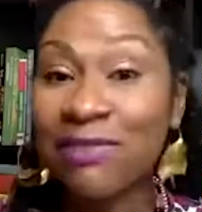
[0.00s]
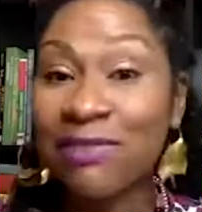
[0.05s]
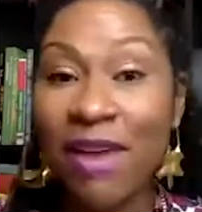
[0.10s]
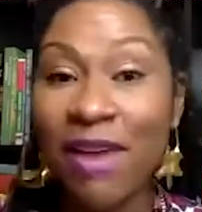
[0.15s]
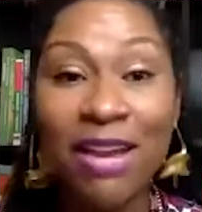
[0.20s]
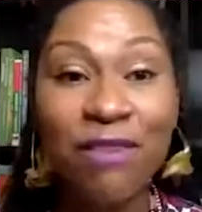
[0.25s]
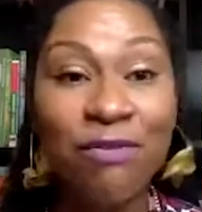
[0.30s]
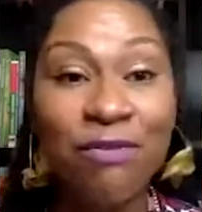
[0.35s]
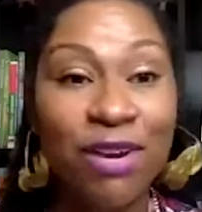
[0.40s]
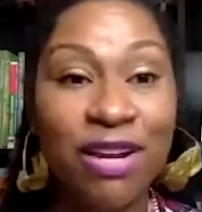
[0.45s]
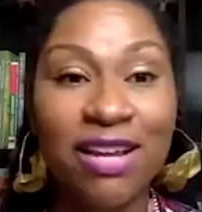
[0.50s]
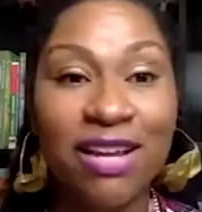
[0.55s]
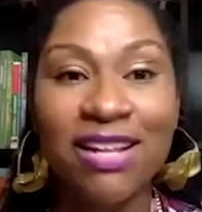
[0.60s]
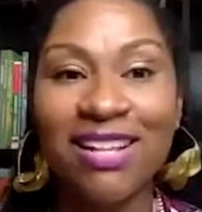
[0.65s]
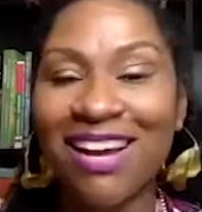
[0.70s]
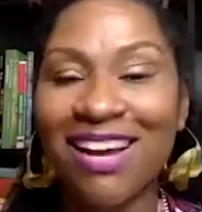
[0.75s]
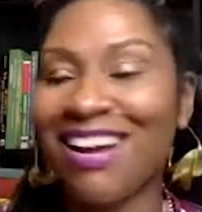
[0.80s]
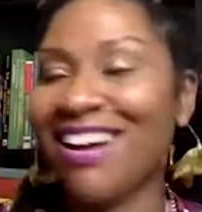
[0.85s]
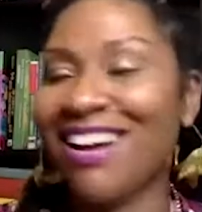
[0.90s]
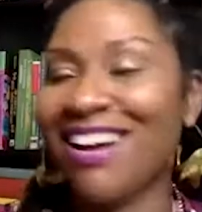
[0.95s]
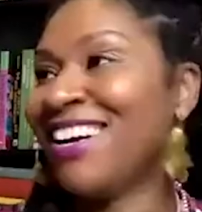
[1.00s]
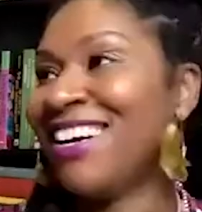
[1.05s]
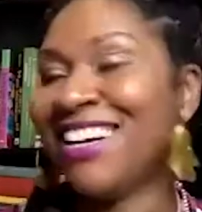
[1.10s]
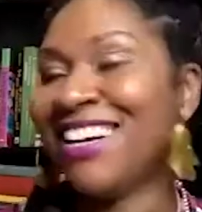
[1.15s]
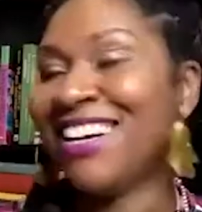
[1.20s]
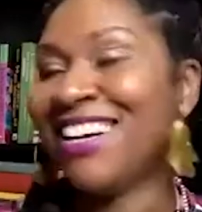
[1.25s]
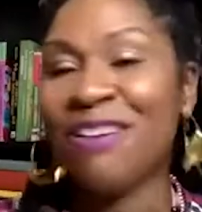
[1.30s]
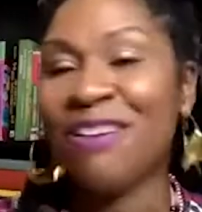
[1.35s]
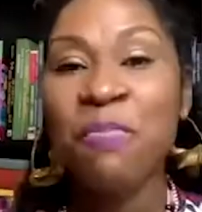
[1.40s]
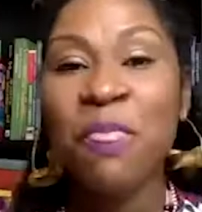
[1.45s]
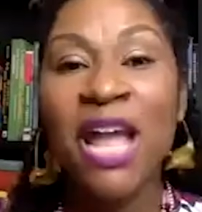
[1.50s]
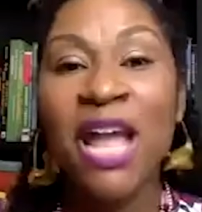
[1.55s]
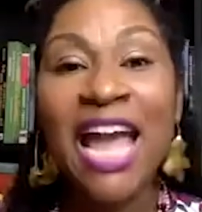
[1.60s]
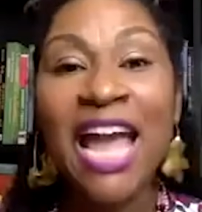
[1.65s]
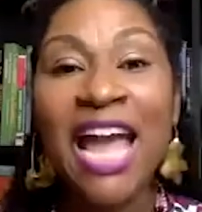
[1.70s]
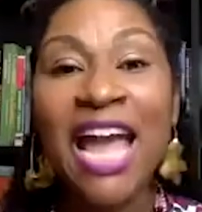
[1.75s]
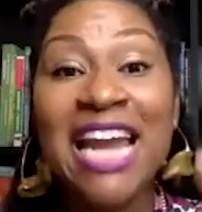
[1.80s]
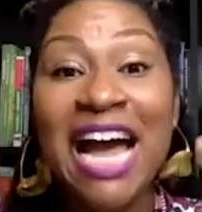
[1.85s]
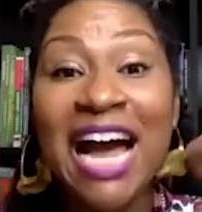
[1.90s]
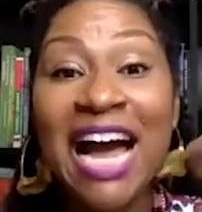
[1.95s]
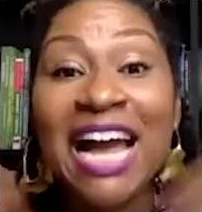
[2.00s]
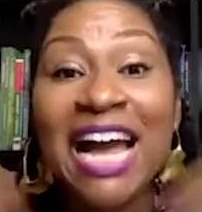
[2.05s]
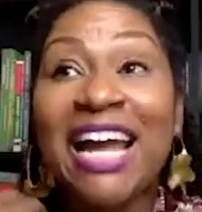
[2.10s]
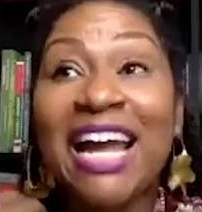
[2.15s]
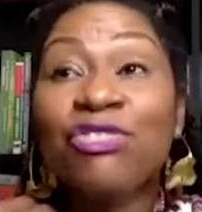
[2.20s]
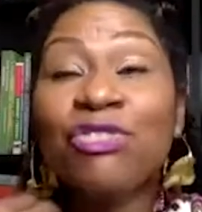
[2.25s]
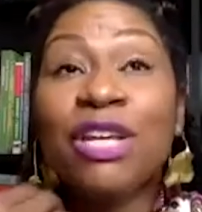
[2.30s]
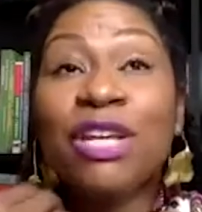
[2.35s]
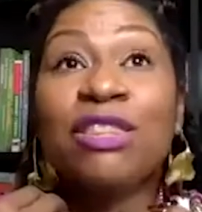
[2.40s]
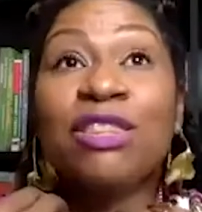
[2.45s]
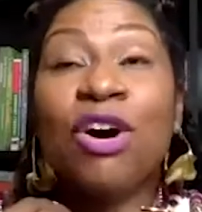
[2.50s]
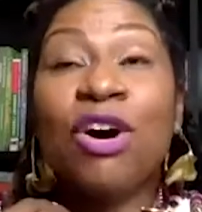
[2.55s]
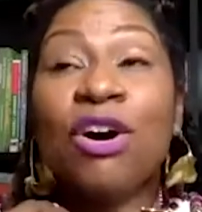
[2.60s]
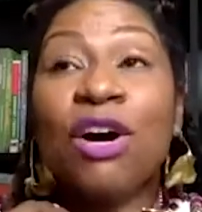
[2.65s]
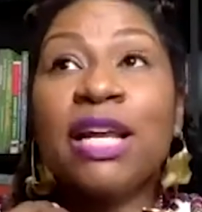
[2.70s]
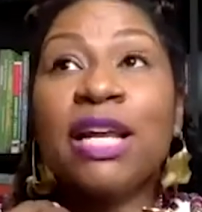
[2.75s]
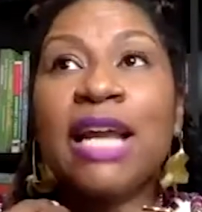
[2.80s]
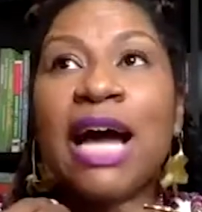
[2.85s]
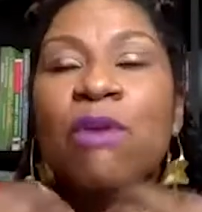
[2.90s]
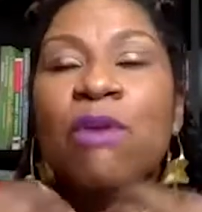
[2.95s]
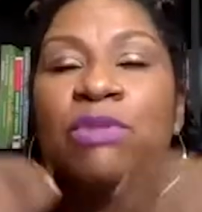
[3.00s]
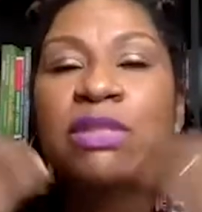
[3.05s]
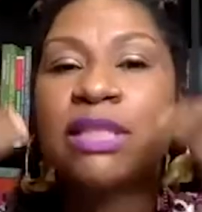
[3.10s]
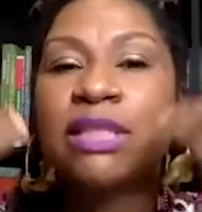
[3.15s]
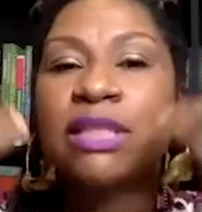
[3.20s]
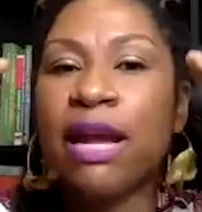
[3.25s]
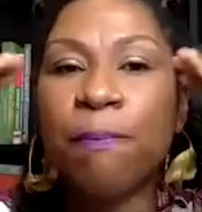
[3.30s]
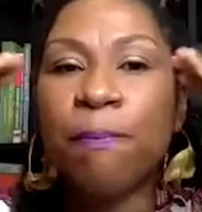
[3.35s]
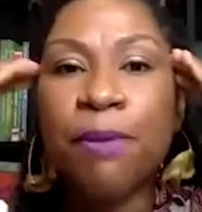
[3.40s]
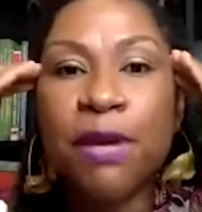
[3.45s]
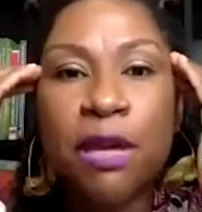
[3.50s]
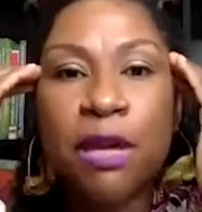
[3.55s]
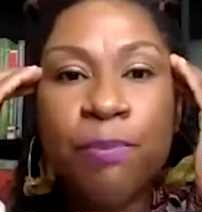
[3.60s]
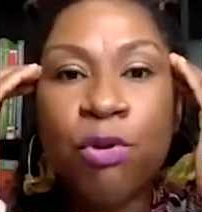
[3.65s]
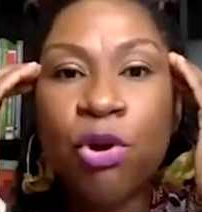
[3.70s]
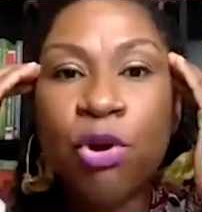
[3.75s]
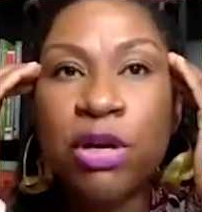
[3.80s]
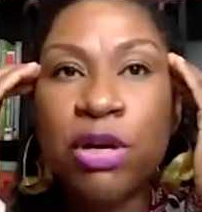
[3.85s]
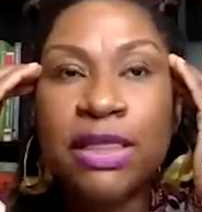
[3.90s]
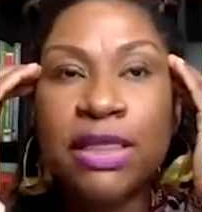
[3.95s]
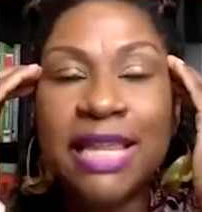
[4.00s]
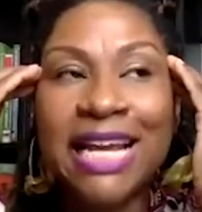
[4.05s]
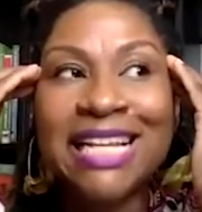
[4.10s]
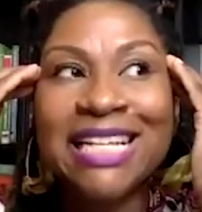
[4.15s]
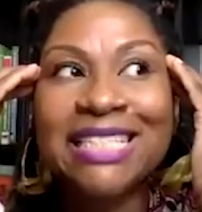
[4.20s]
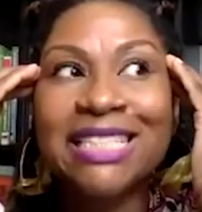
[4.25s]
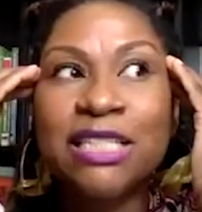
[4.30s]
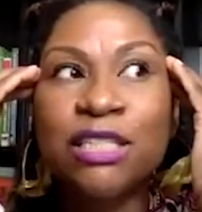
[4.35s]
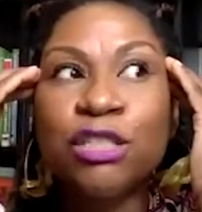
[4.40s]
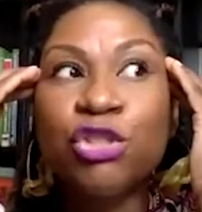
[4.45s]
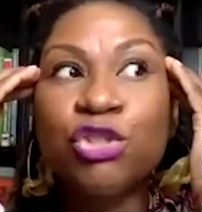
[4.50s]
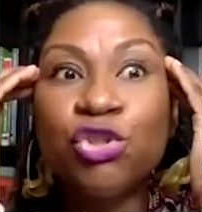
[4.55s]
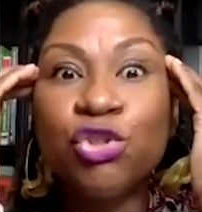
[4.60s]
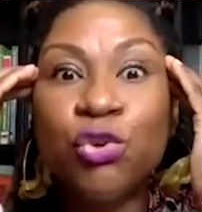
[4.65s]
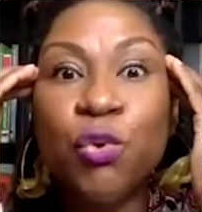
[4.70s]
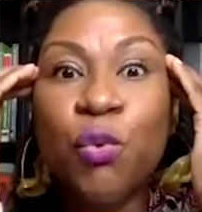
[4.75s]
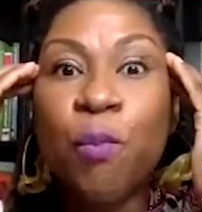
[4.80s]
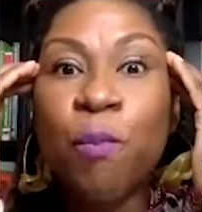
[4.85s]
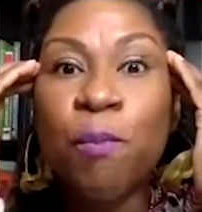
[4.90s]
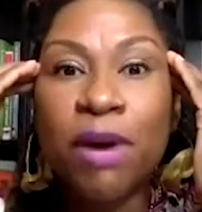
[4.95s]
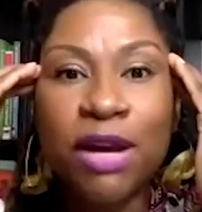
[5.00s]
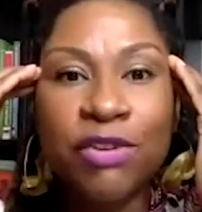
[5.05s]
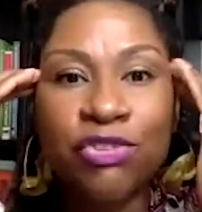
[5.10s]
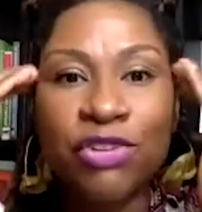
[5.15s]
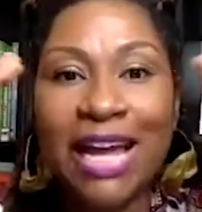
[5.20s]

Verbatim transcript: favorite uh, and I actually thought I was like, people are gonna think this is too much.